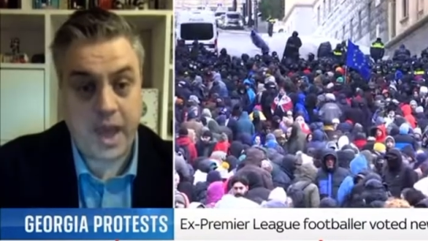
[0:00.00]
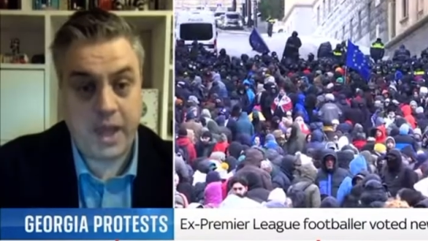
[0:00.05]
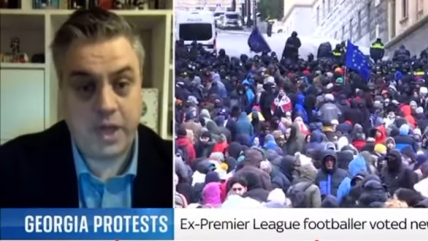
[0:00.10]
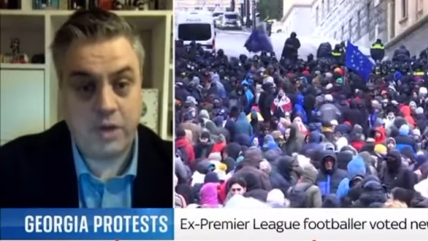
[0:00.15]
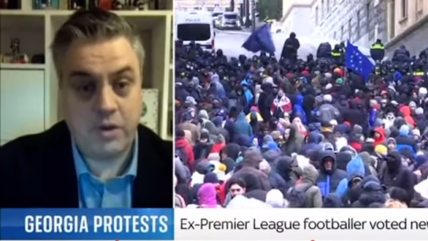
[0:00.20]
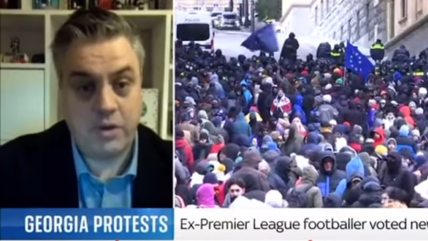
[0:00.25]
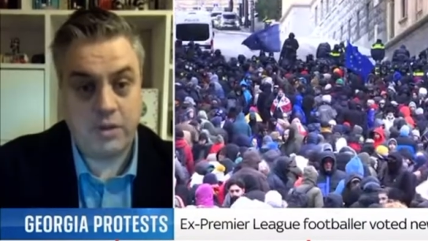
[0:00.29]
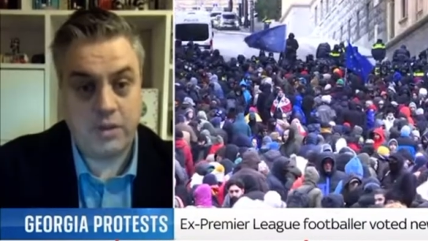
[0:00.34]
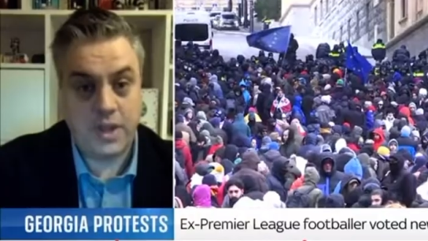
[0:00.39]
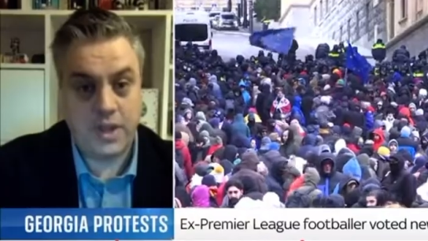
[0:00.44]

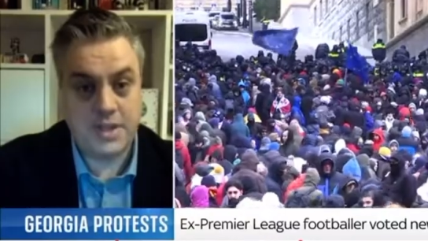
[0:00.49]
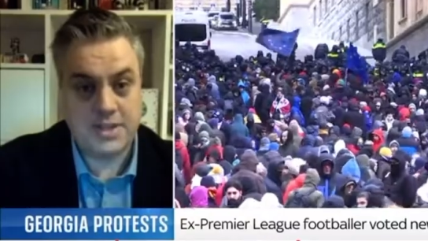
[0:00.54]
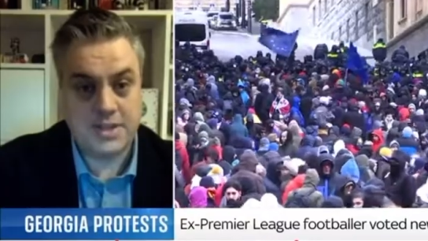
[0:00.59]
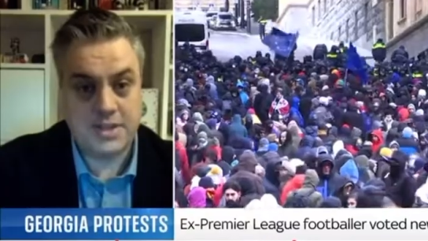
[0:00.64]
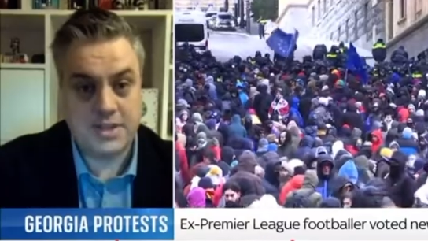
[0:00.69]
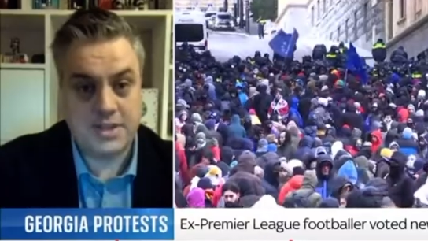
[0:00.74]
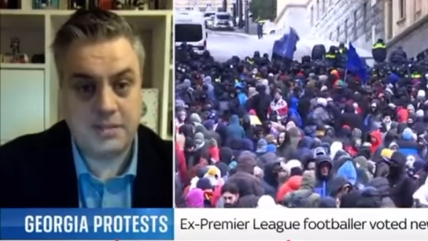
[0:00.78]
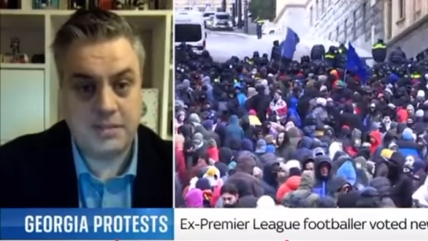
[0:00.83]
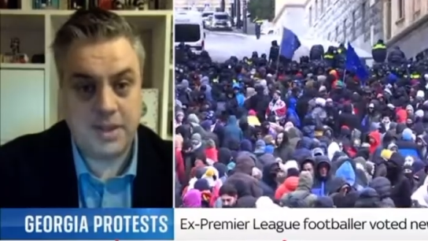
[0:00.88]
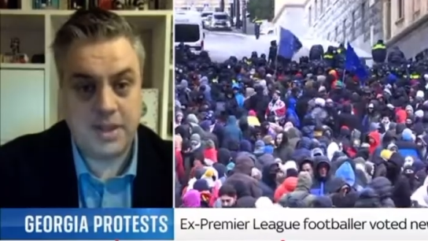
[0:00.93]
on this
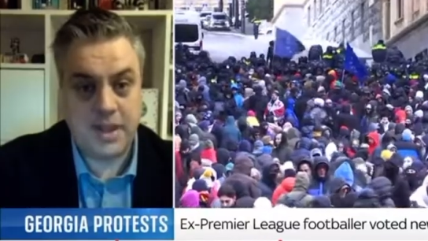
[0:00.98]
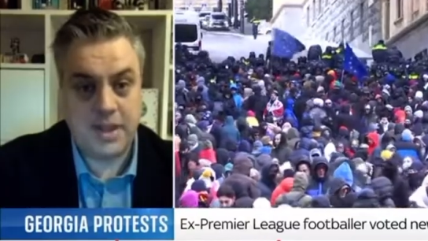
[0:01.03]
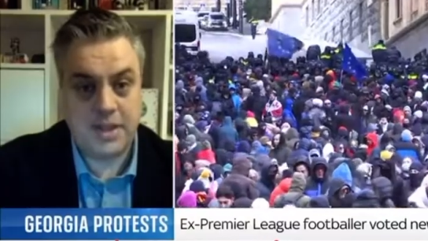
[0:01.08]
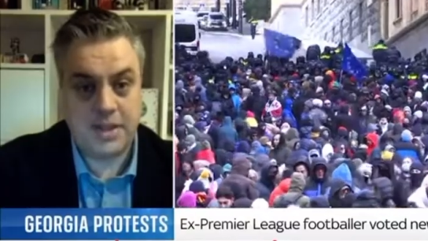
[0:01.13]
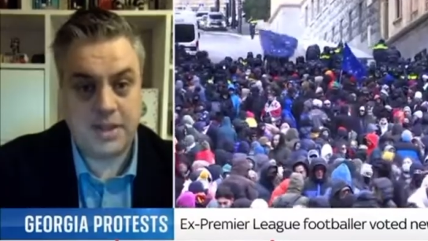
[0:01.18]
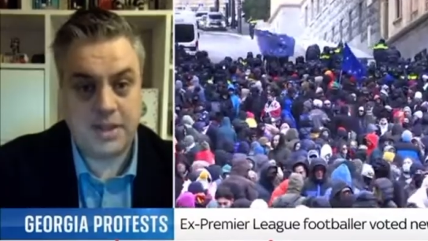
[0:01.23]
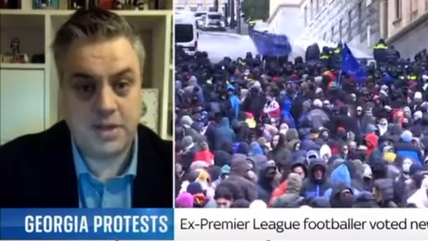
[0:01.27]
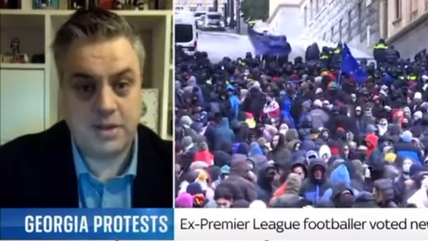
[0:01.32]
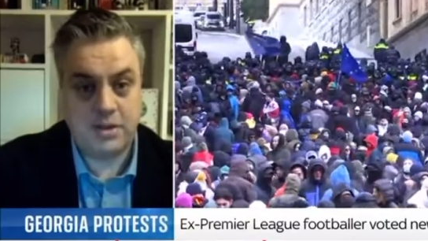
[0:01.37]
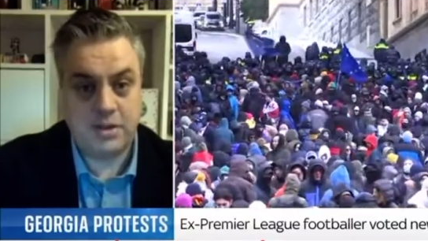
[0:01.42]
and to make
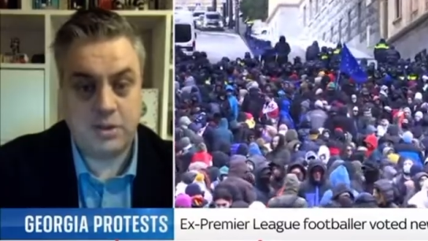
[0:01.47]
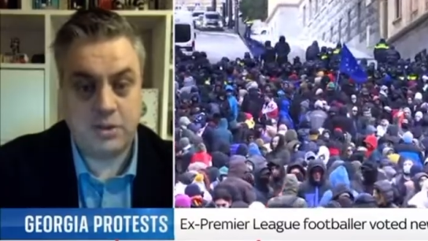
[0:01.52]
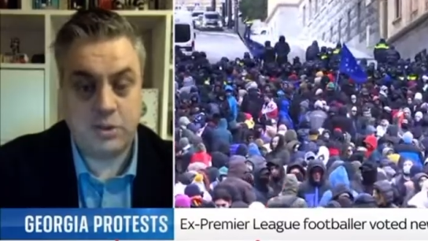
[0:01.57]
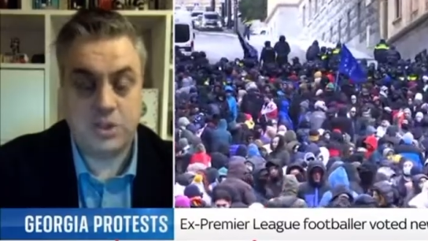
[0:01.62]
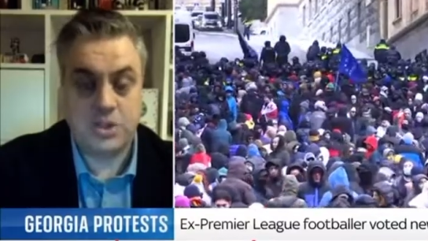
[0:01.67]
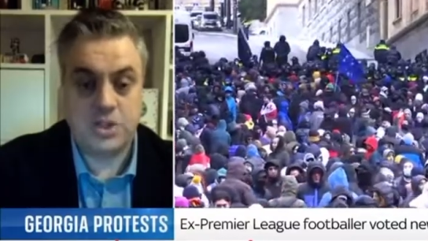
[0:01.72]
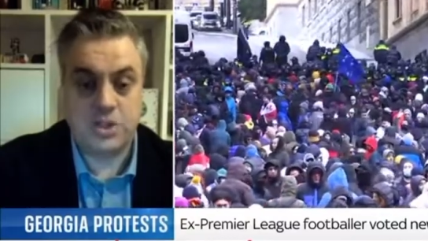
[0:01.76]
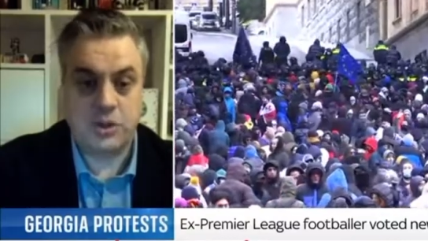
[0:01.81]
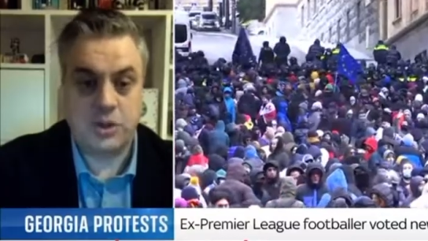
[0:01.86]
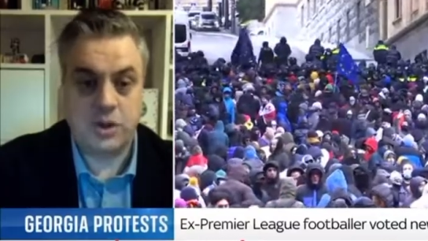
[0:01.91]
clear that
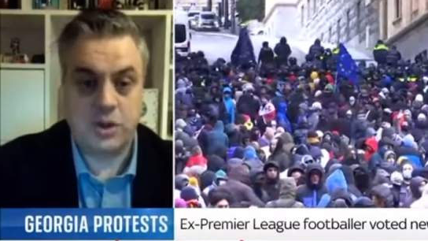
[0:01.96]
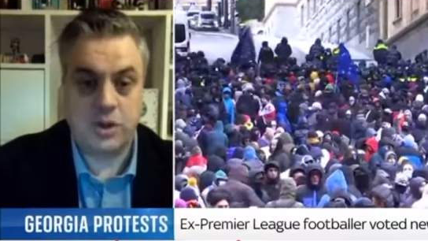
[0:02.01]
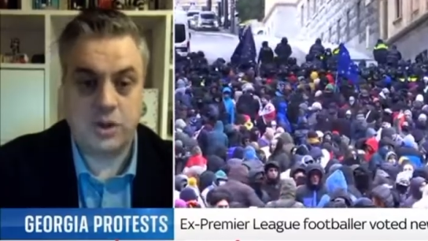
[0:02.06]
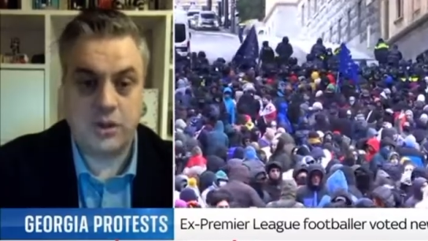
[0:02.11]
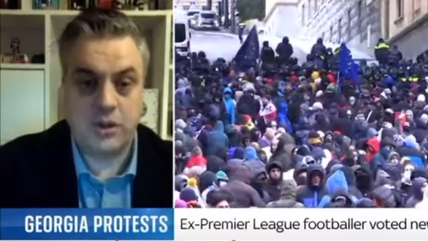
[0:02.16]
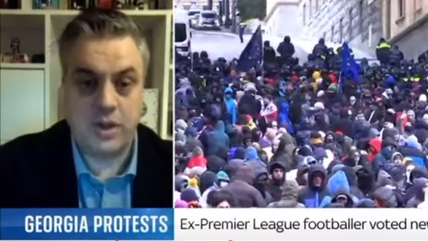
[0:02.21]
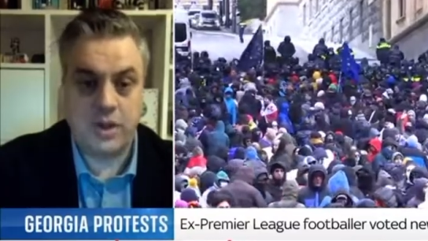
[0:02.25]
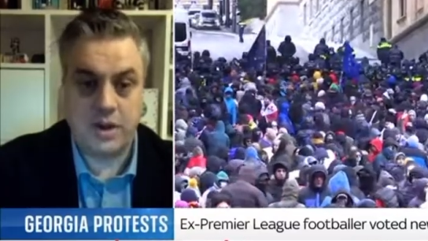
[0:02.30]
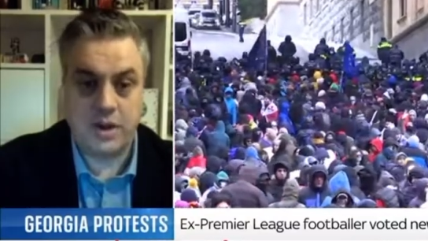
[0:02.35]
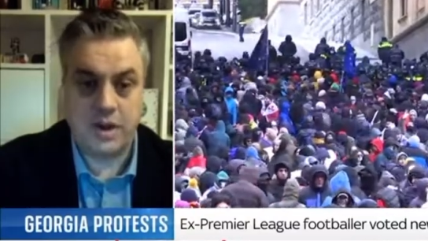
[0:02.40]
what's going on
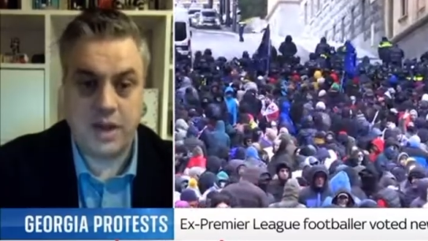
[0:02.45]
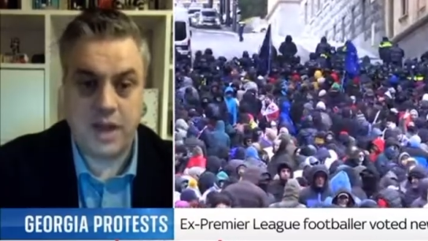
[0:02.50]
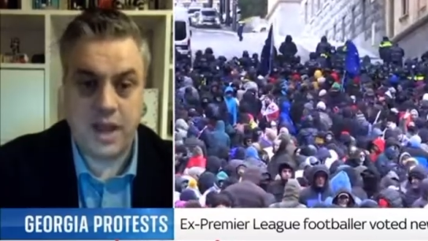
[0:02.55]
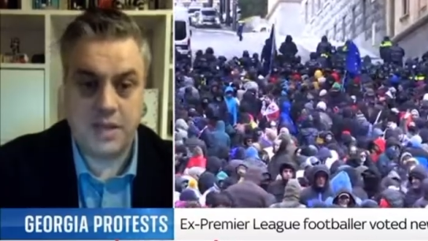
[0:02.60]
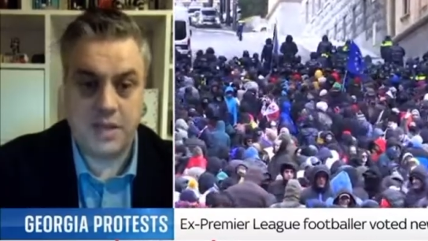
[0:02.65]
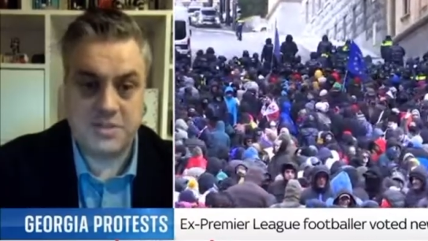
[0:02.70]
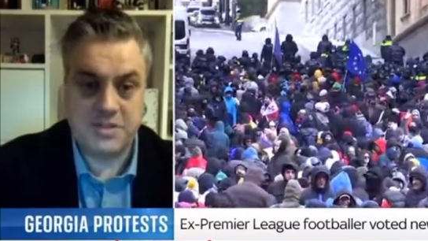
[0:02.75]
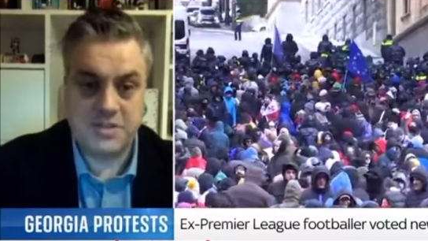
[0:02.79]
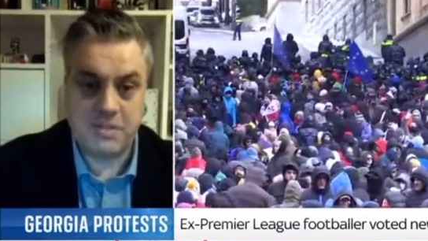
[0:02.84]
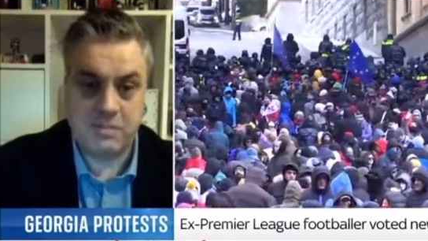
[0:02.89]
there
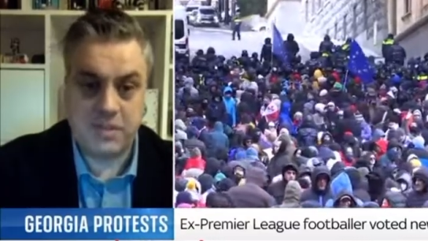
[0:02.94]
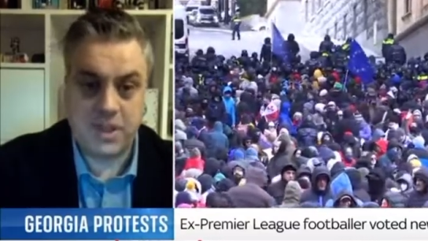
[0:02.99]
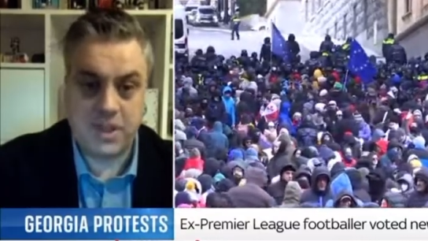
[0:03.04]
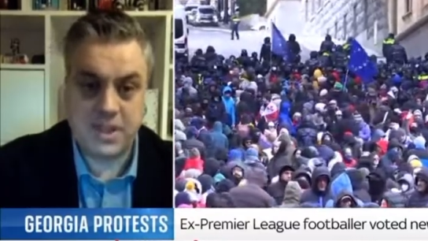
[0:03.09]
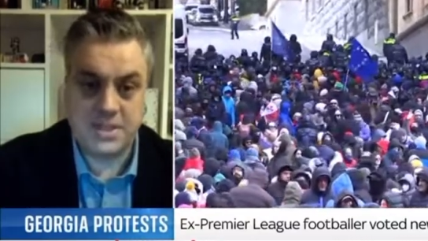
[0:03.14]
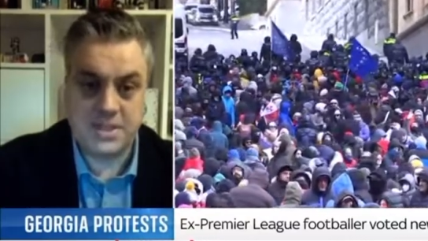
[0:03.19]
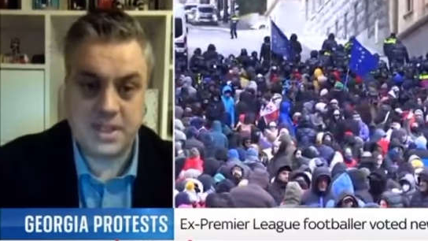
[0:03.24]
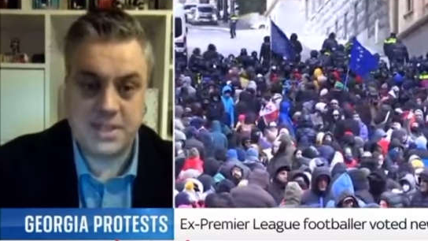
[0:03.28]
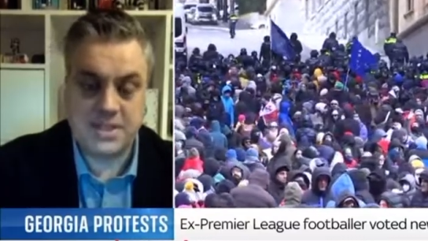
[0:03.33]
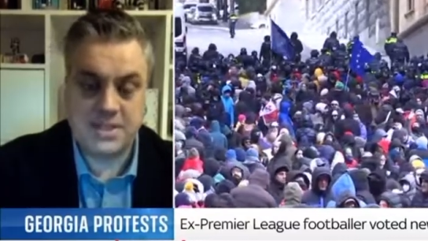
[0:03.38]
simply
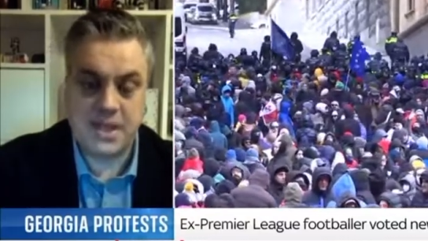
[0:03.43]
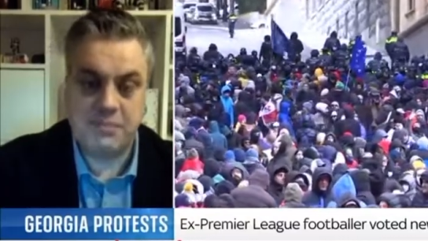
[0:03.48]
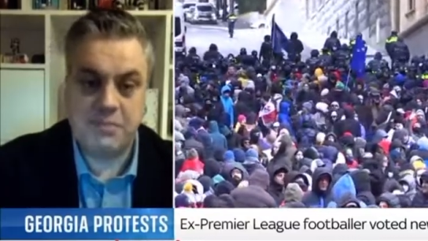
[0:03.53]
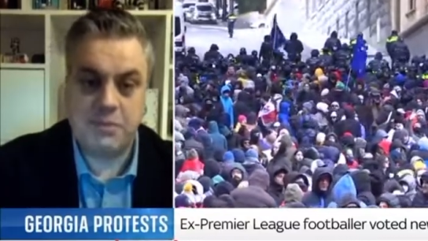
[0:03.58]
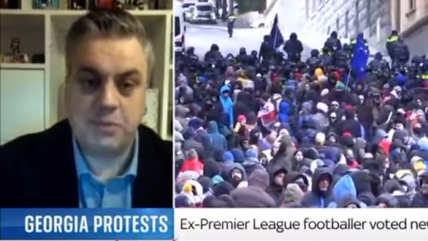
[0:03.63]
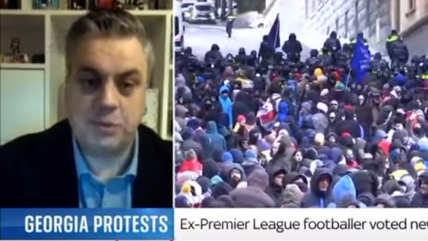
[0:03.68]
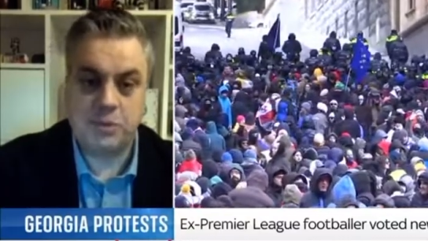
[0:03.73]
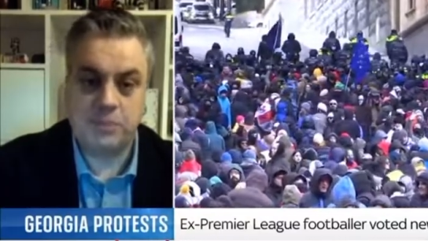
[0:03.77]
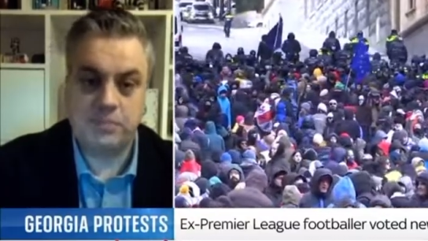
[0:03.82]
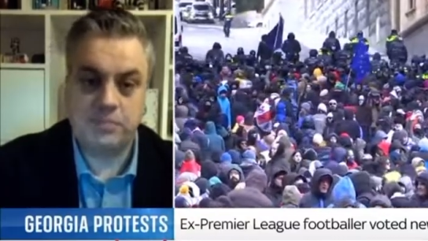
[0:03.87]
isn't acceptable.